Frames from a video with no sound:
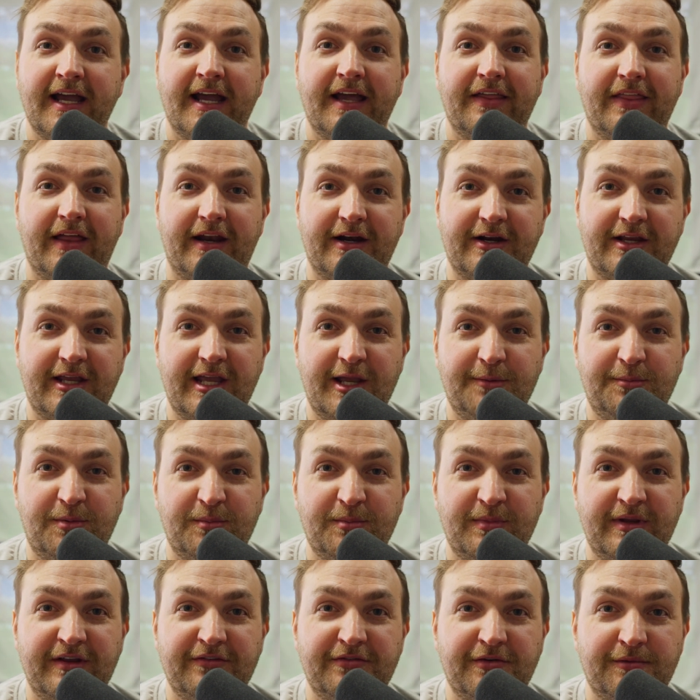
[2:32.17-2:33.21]
that are
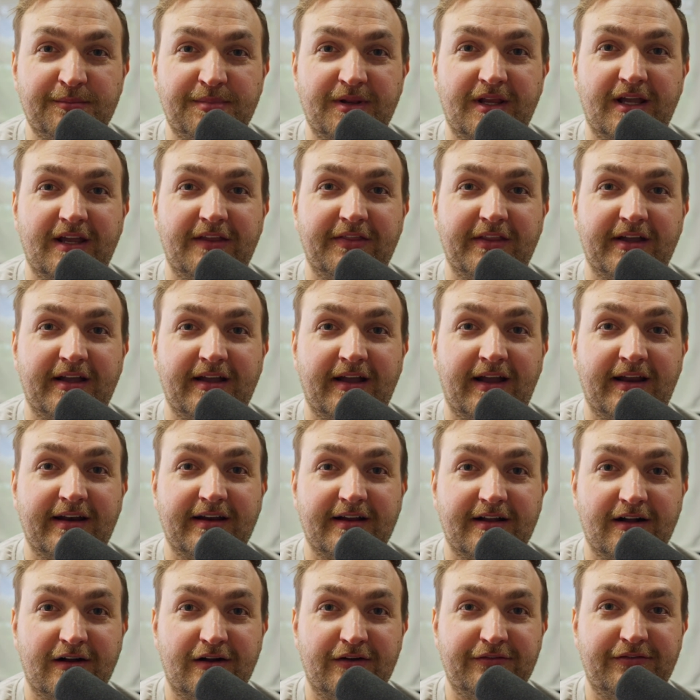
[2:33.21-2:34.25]
keeping me from playing the kind
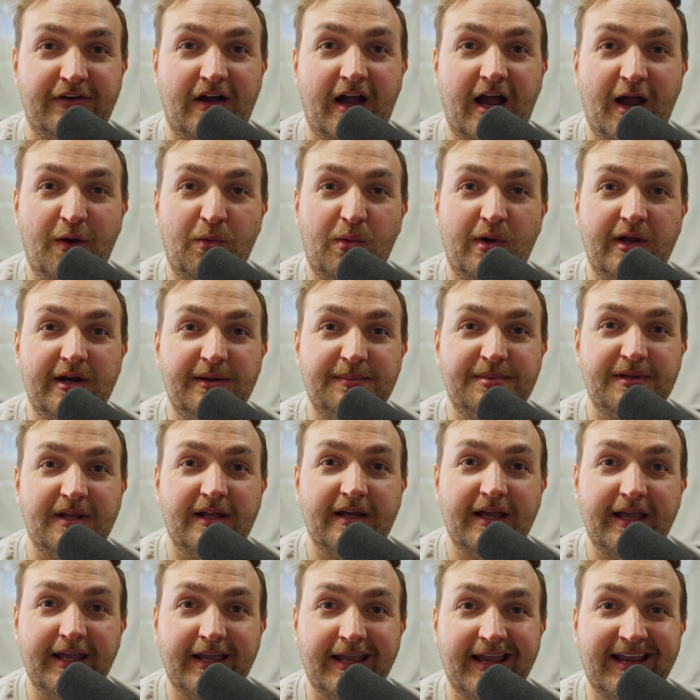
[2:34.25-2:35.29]
of golf I want to
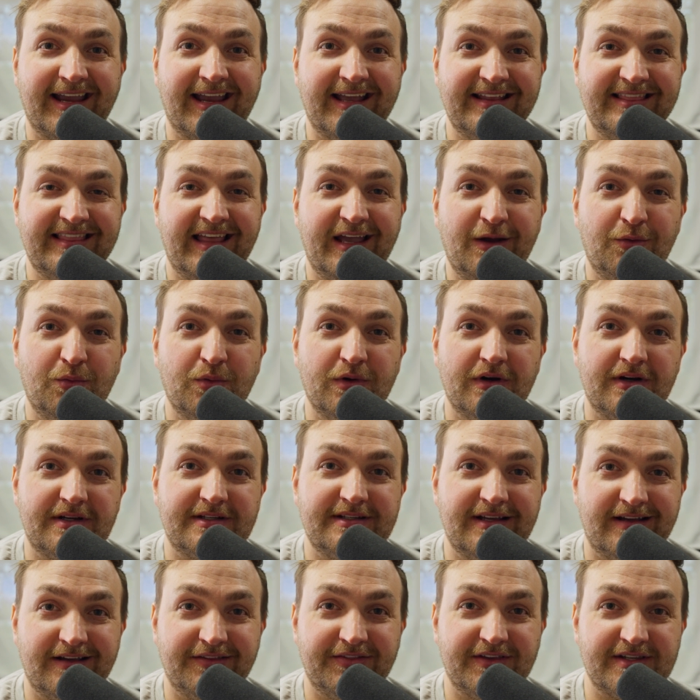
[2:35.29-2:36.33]
play? And get that work
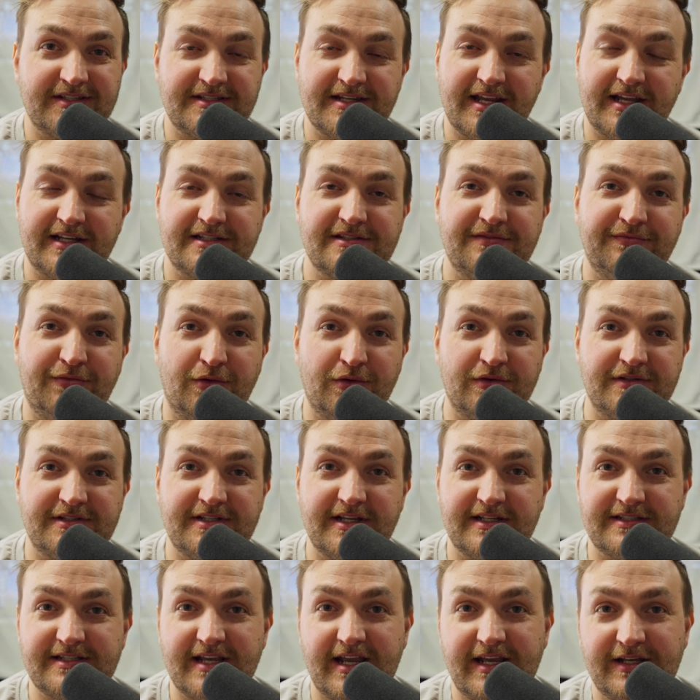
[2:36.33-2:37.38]
done this next 4,
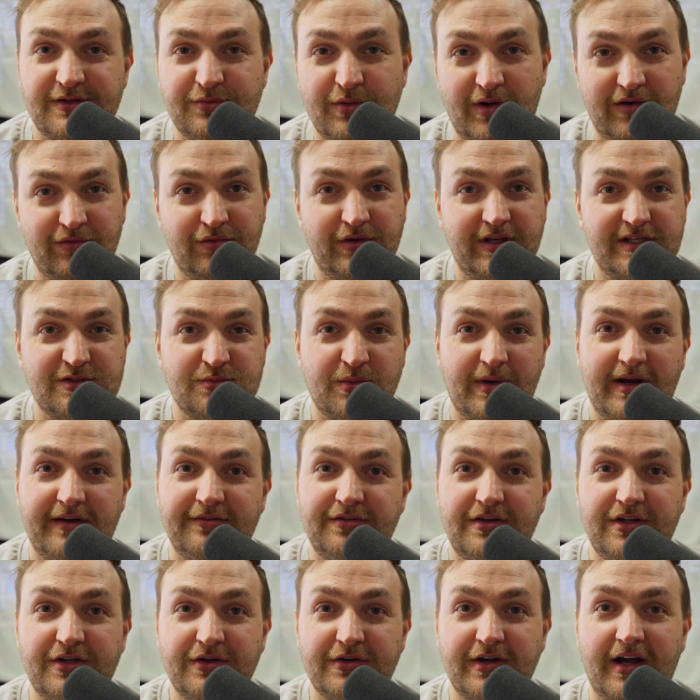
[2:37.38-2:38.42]
6, 8, 12 weeks,
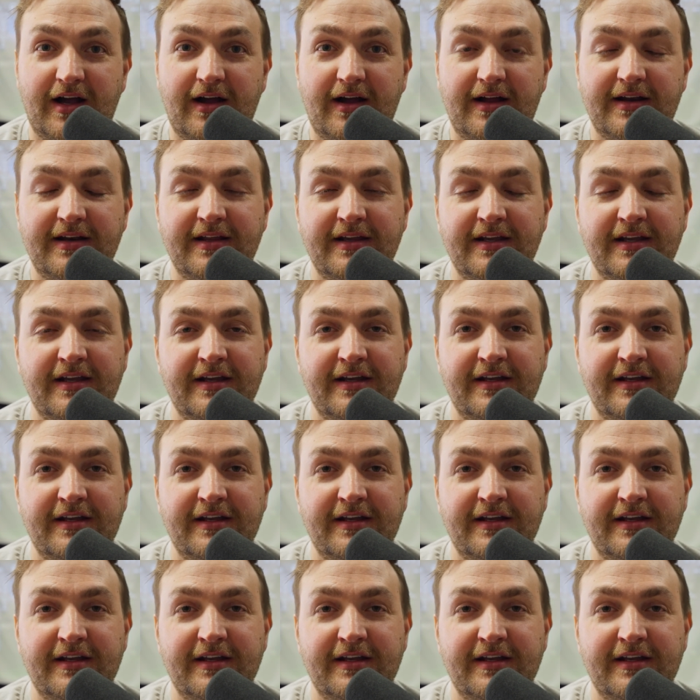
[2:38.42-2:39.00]
whatever you got.